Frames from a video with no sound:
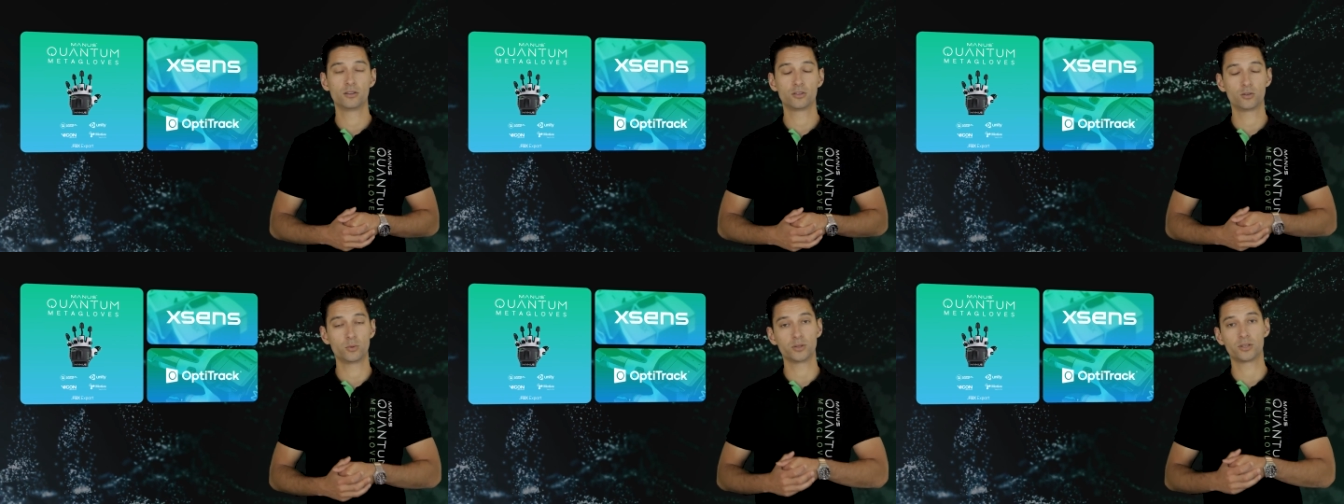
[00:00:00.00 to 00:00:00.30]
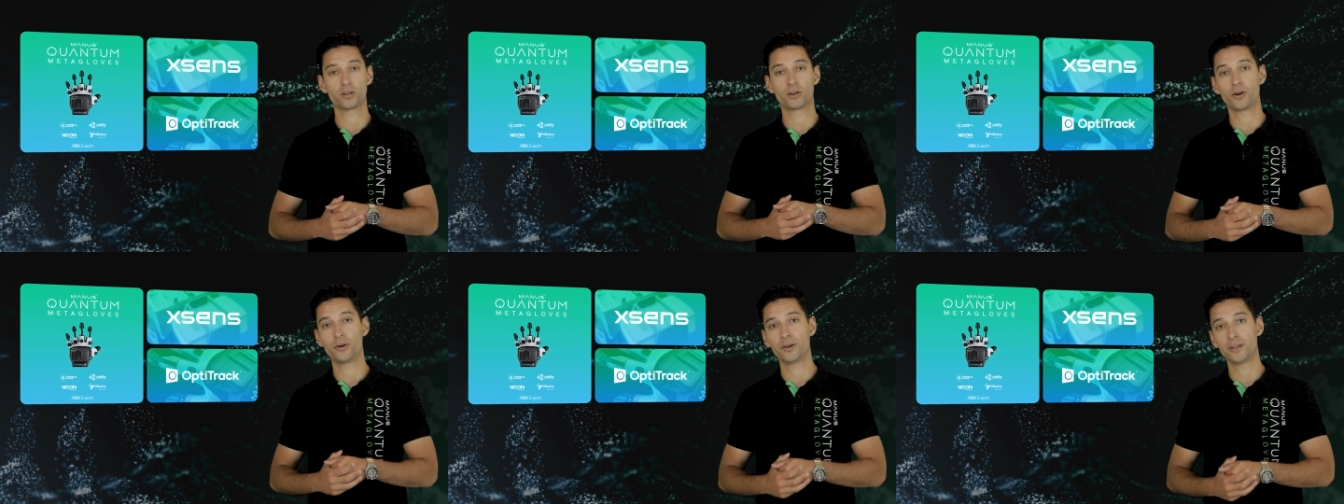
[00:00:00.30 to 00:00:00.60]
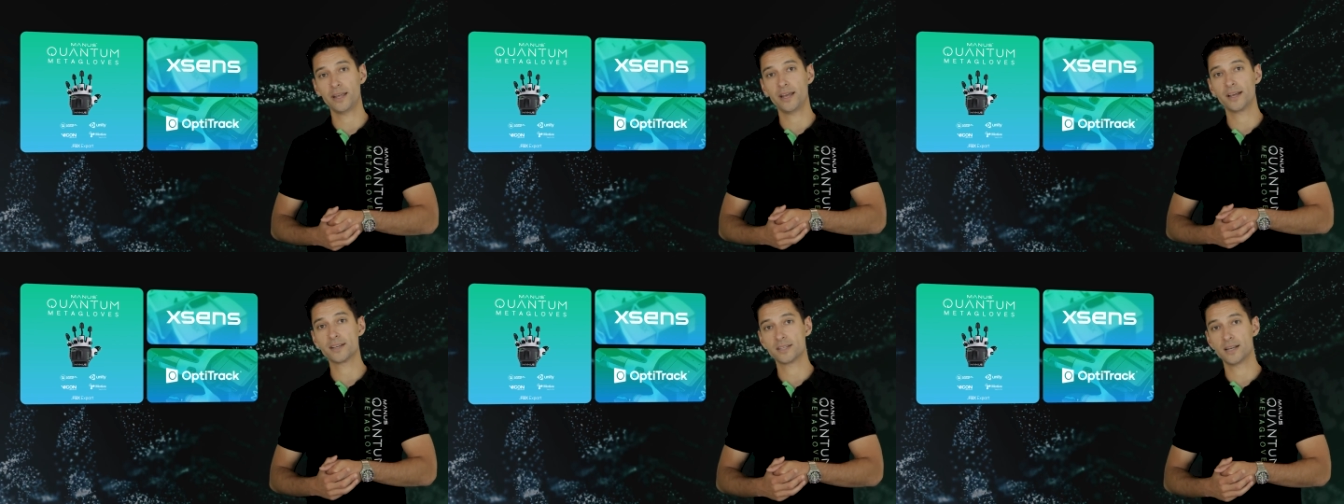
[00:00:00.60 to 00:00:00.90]
to what the
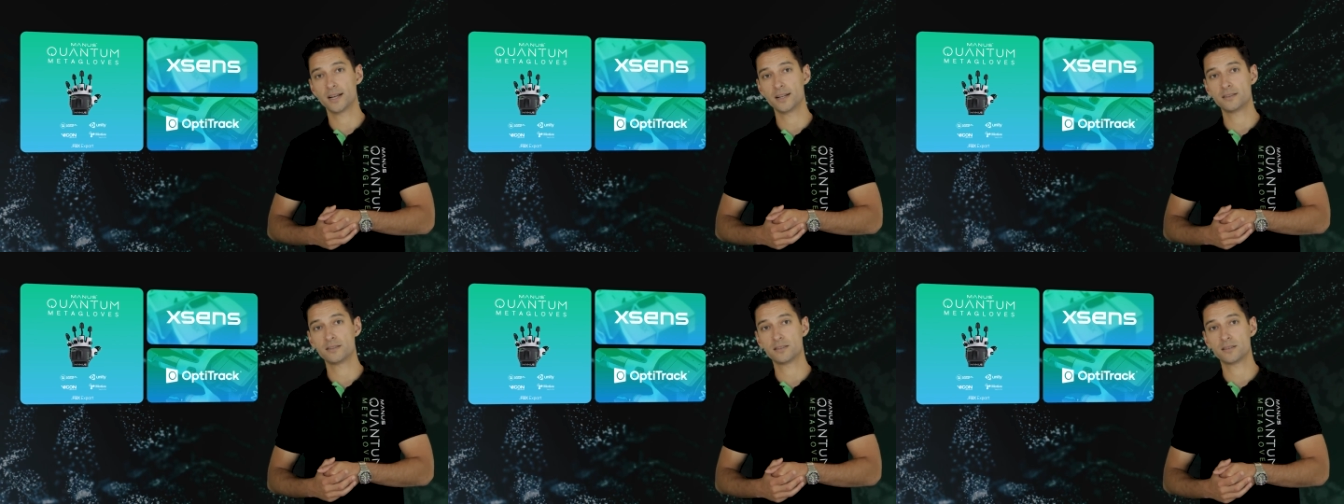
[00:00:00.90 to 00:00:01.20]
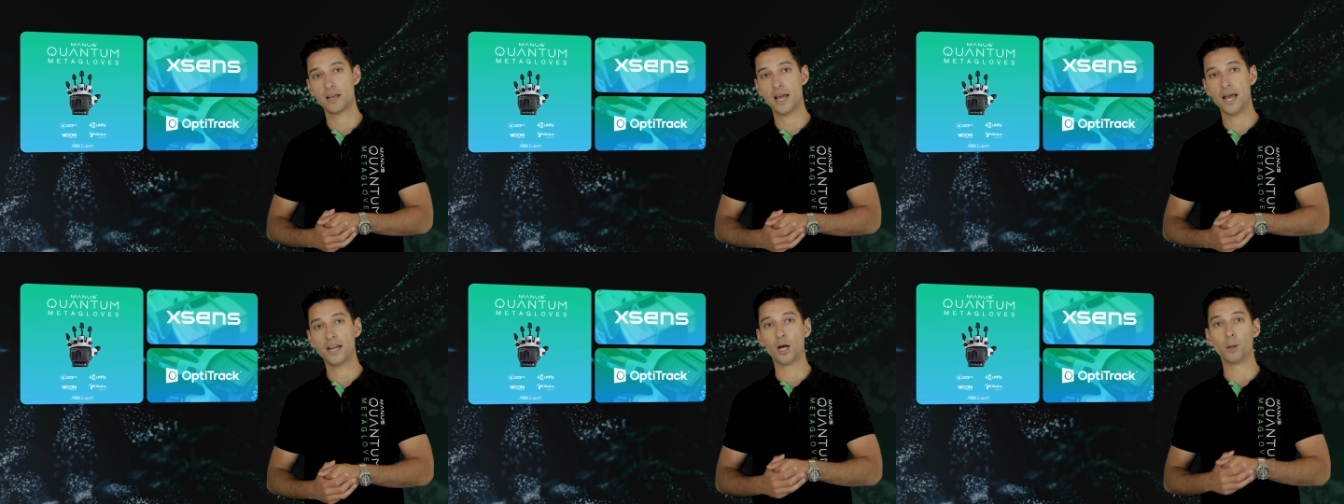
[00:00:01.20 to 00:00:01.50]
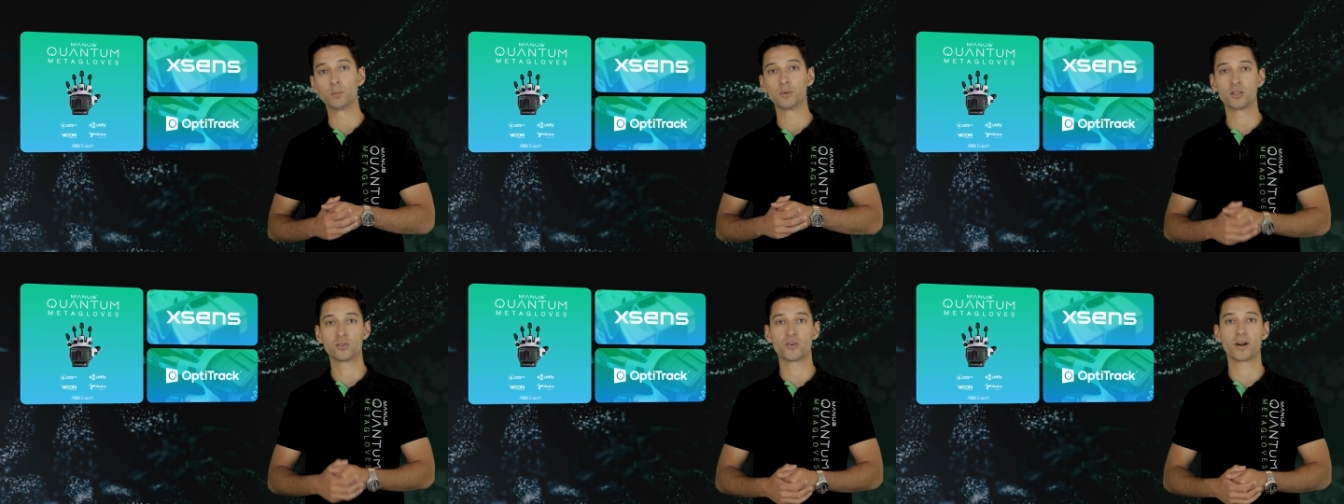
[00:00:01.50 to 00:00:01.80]
current Xsense and
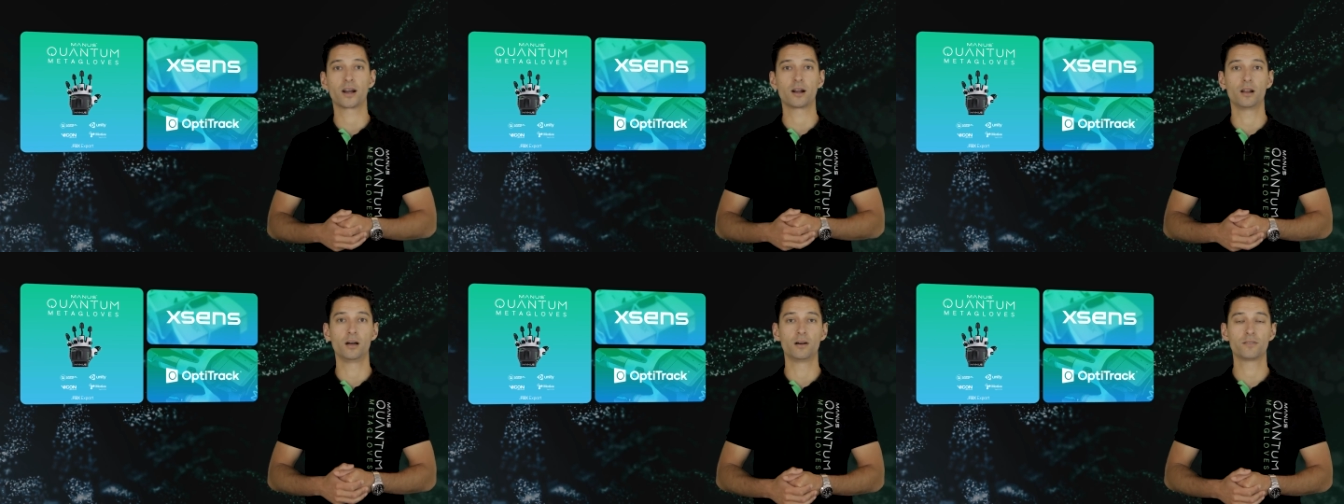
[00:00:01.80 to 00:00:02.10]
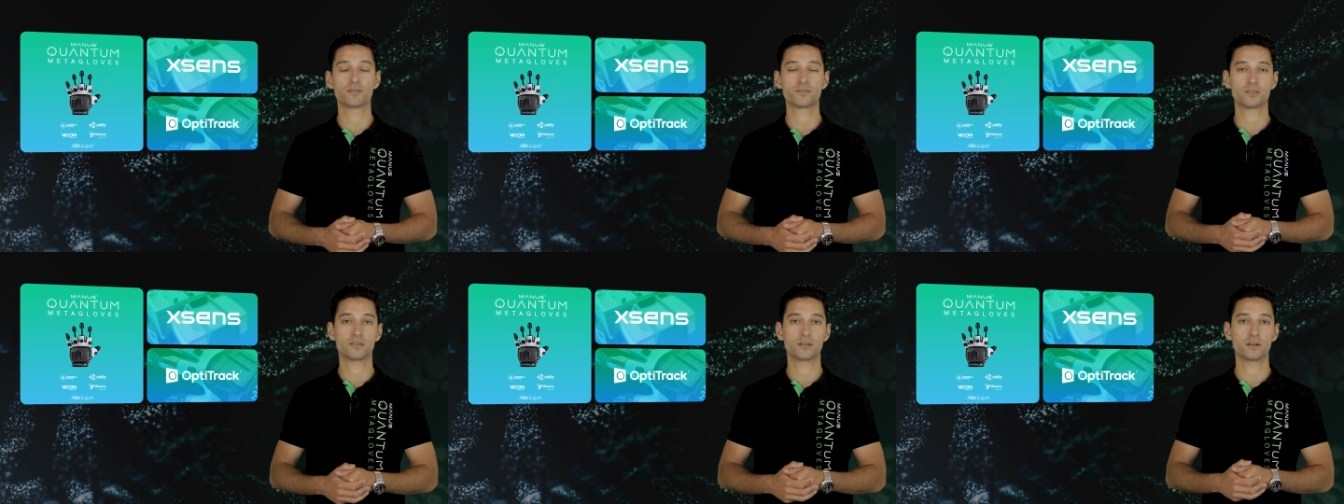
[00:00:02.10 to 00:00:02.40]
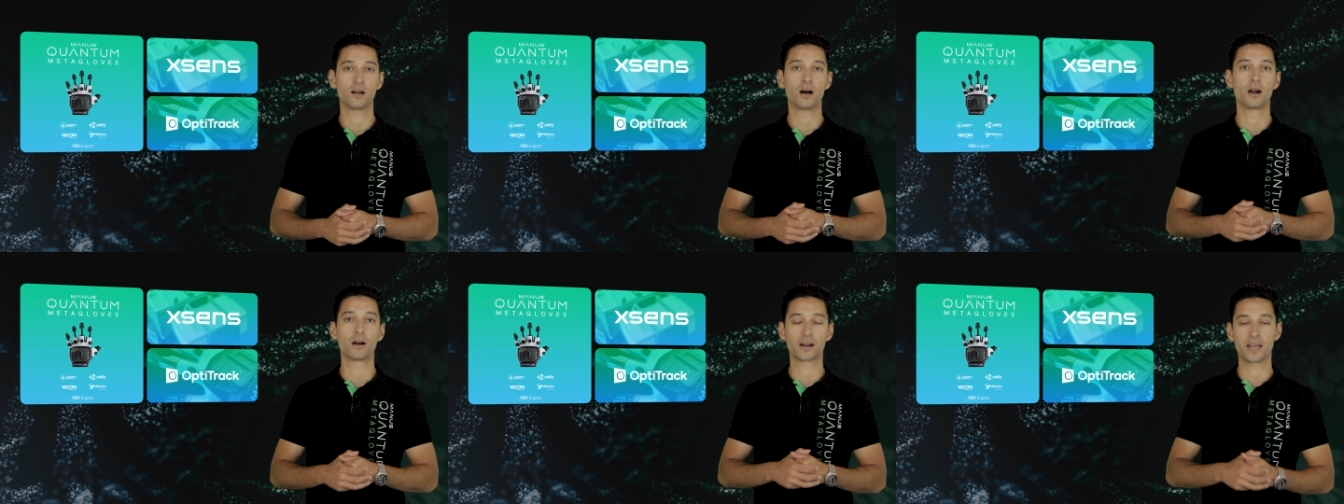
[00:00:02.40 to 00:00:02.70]
OptiTrack gloves
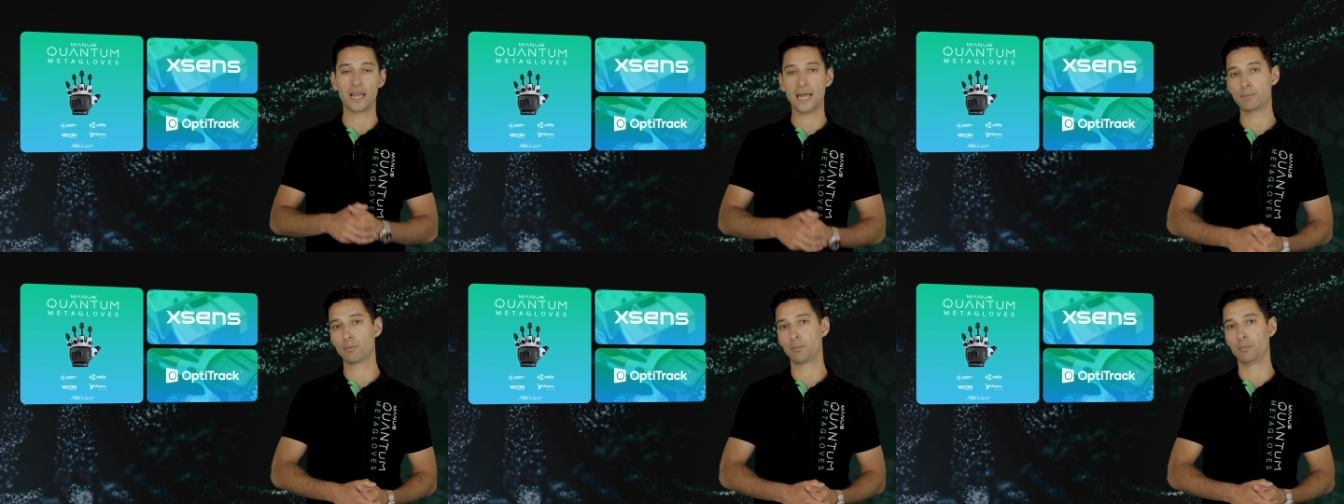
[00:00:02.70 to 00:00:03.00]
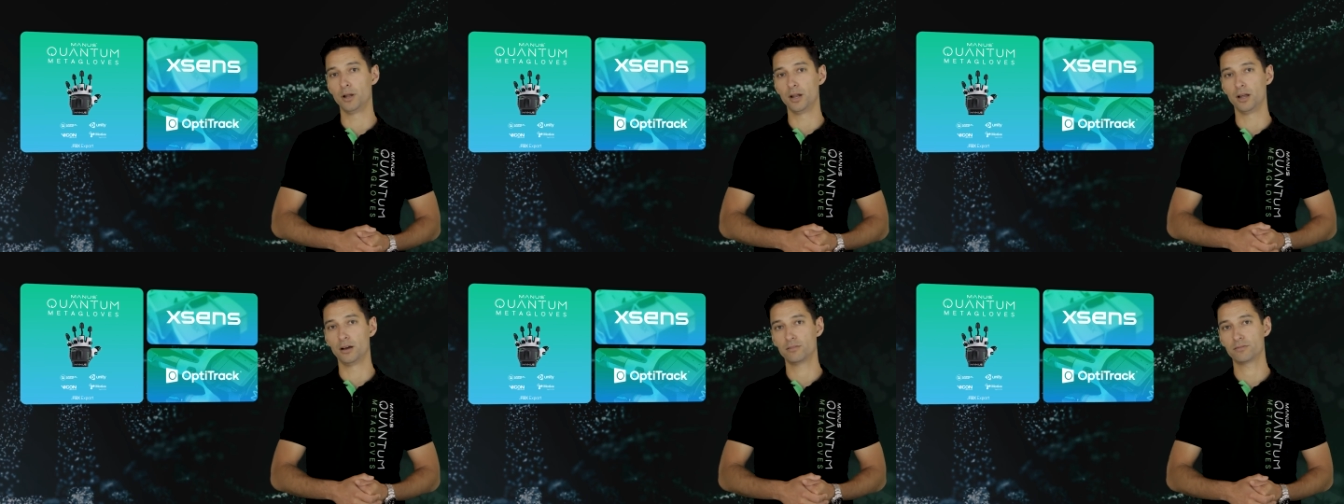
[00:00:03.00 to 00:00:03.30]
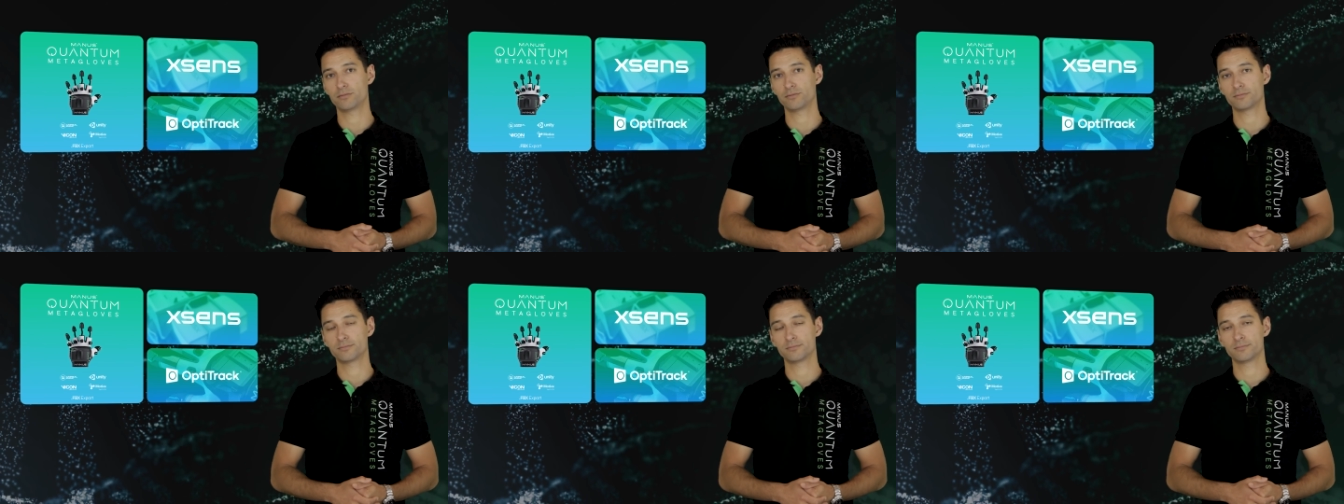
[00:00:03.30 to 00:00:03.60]
are capable
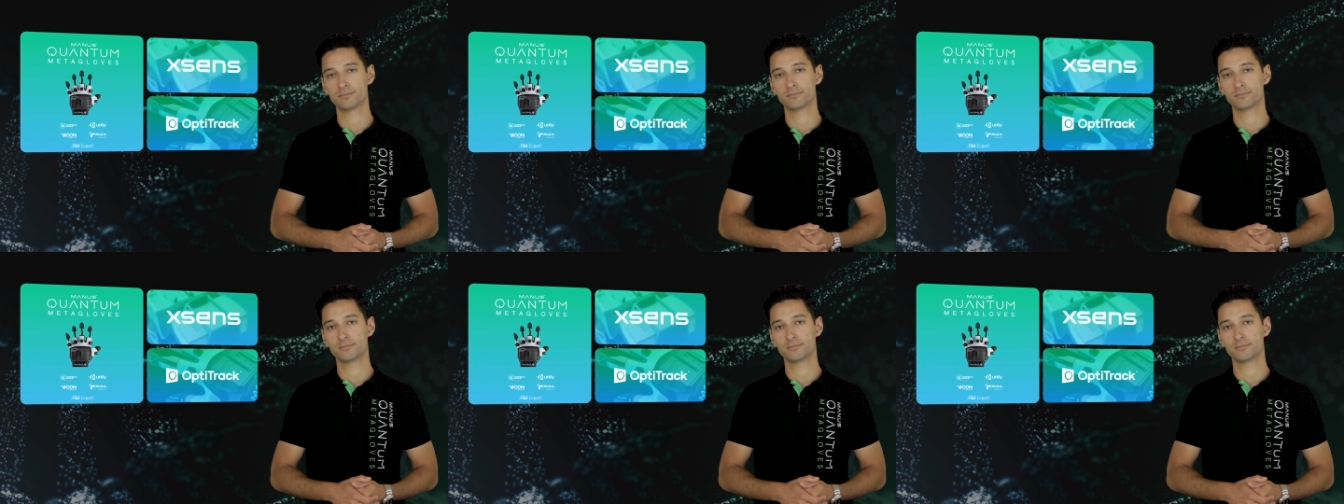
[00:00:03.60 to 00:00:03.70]
of.